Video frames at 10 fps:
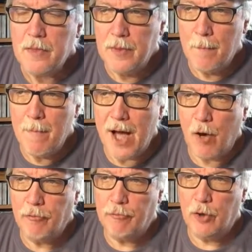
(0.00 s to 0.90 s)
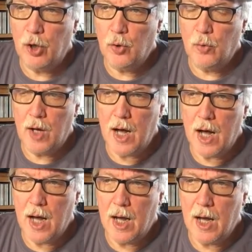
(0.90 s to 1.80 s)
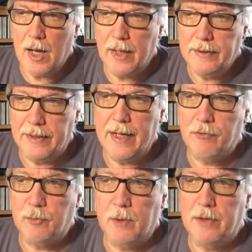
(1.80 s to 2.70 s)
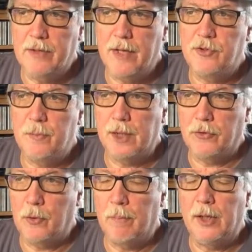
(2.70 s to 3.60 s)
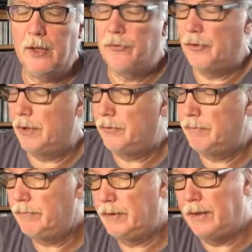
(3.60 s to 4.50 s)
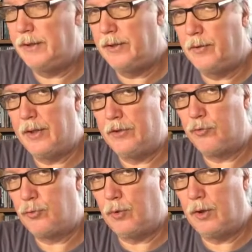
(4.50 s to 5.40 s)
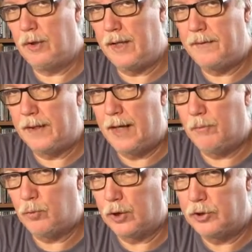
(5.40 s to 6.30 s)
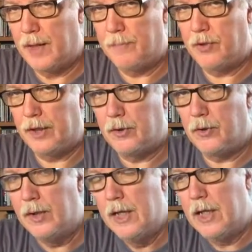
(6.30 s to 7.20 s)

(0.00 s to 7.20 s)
Maifaux did have some contention because there were players that are, it's sort of like the Games Workshop cycle.